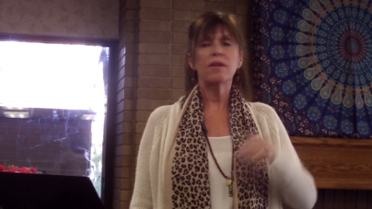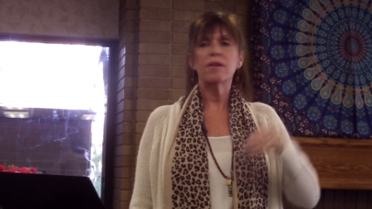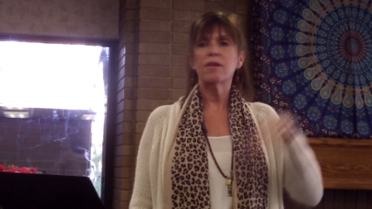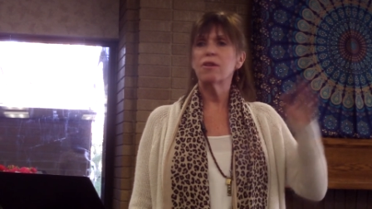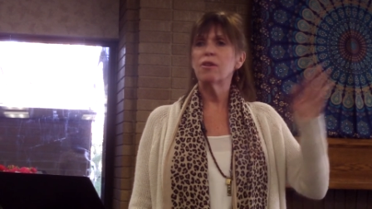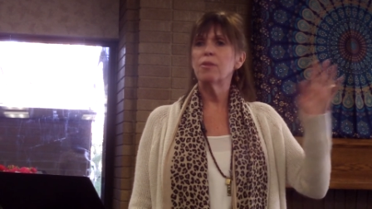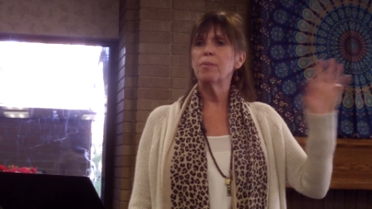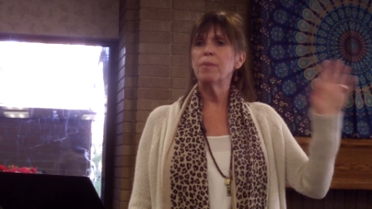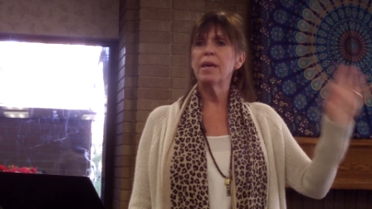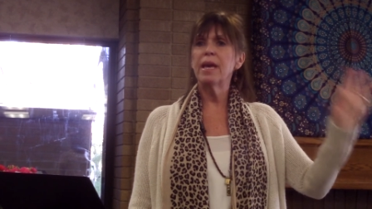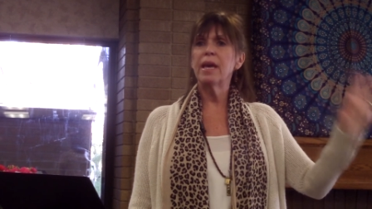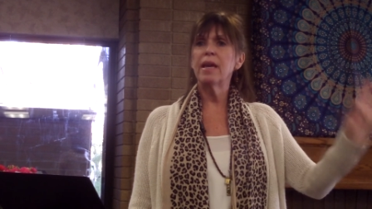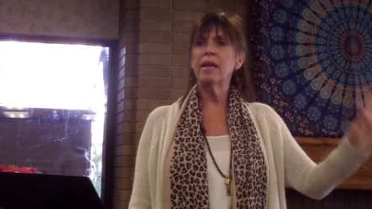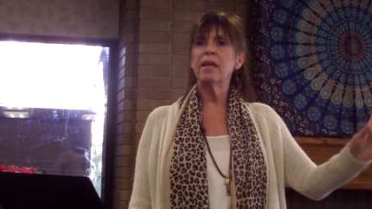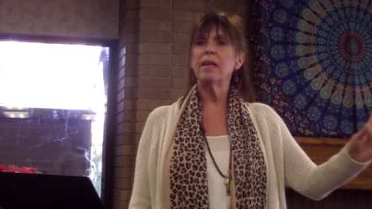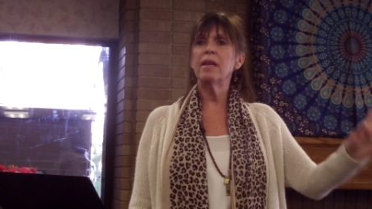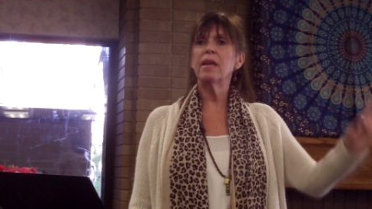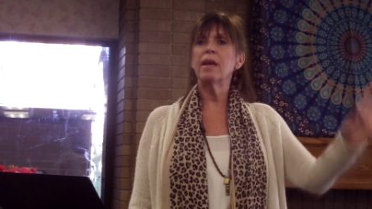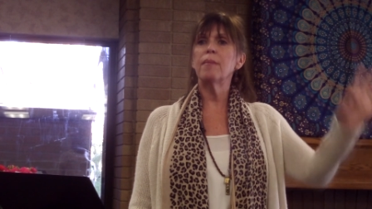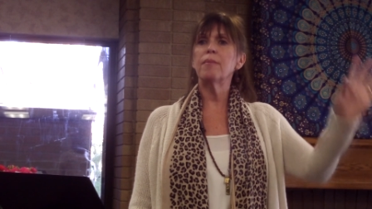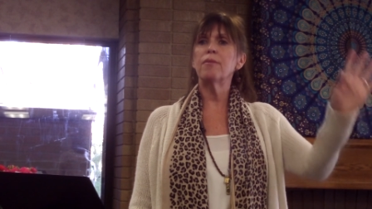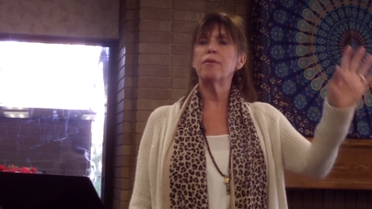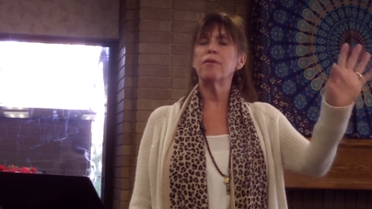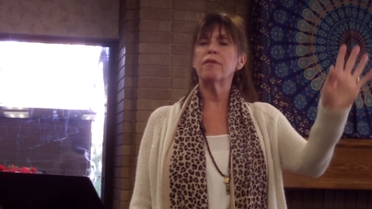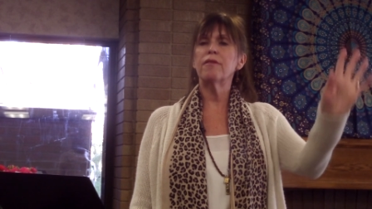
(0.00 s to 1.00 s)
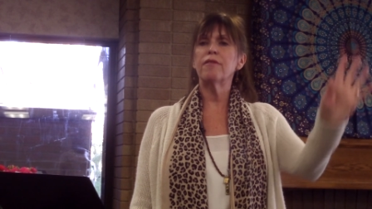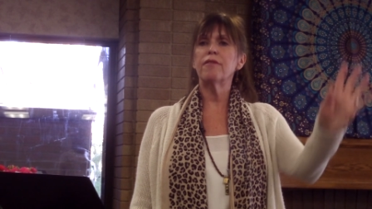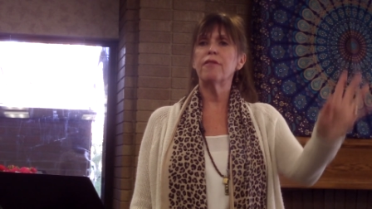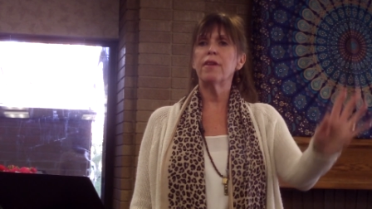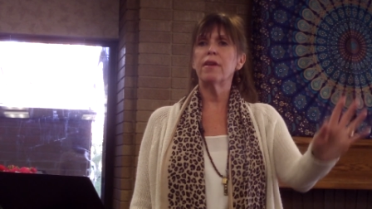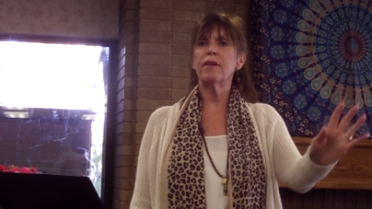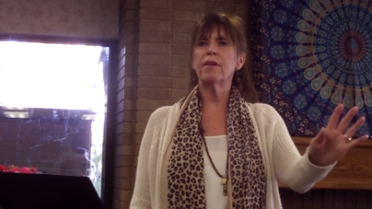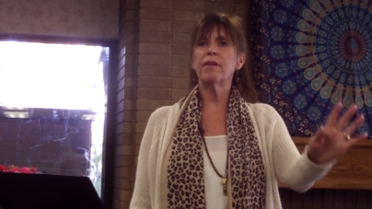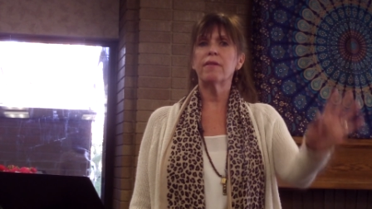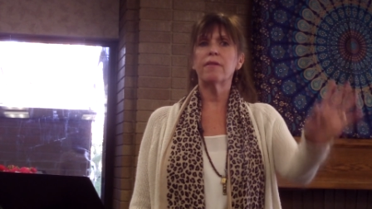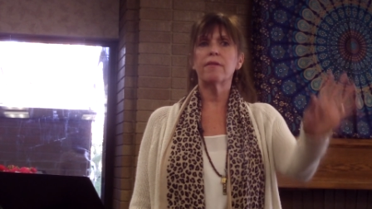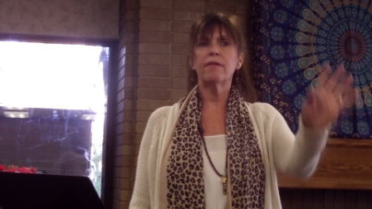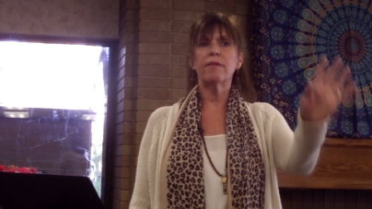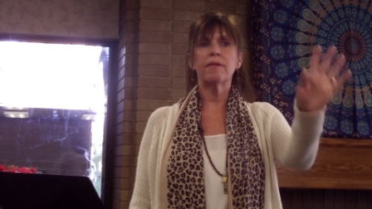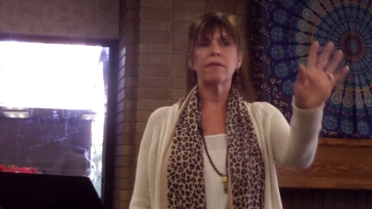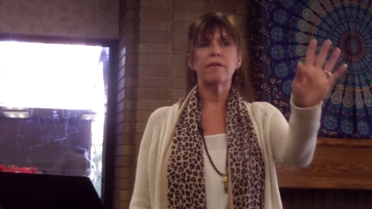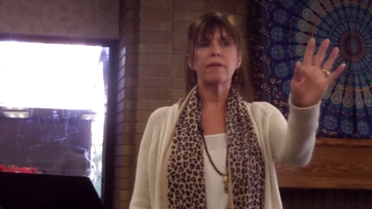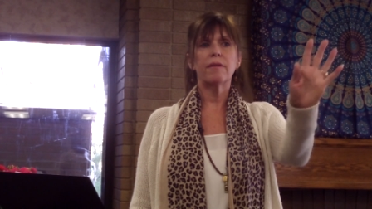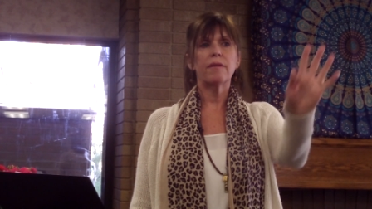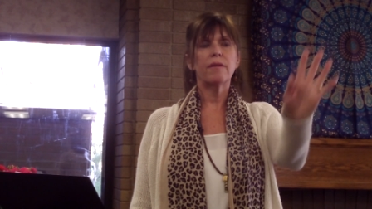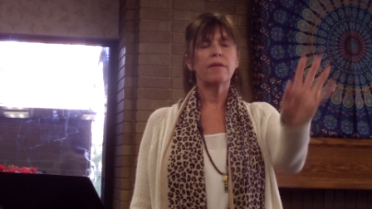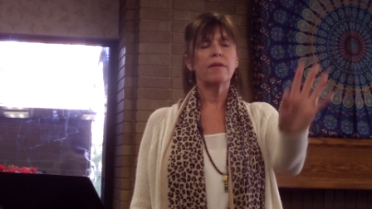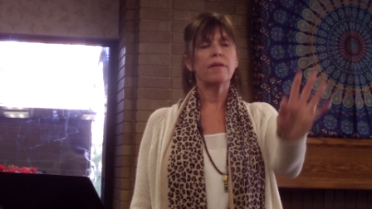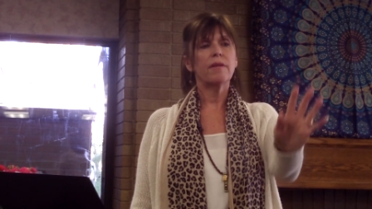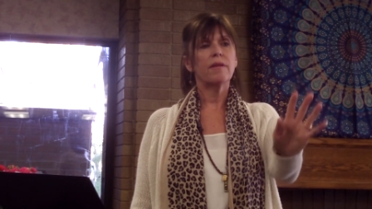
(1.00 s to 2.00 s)
could be any number of things.
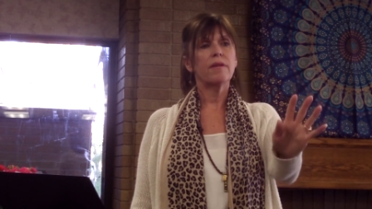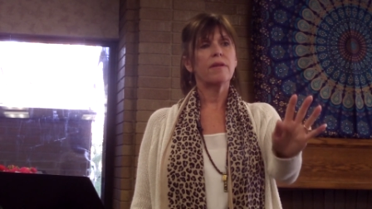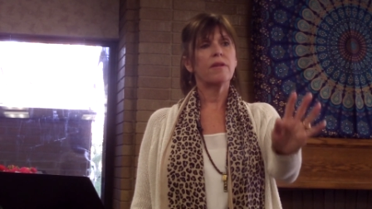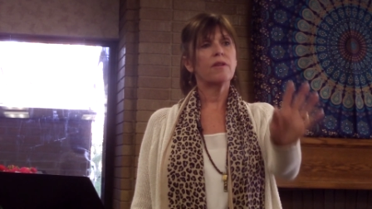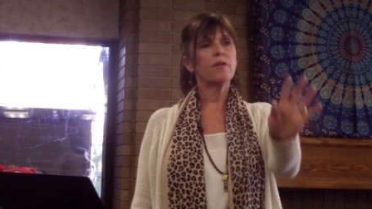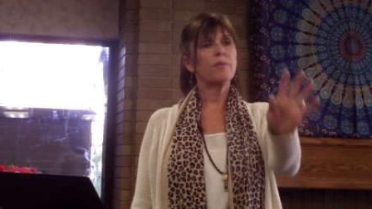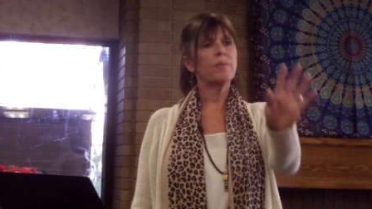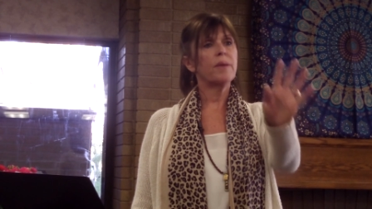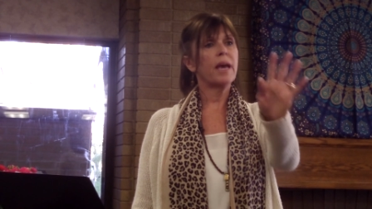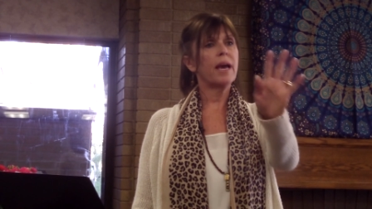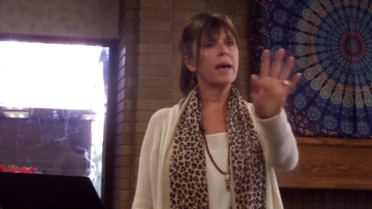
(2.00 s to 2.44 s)
It could be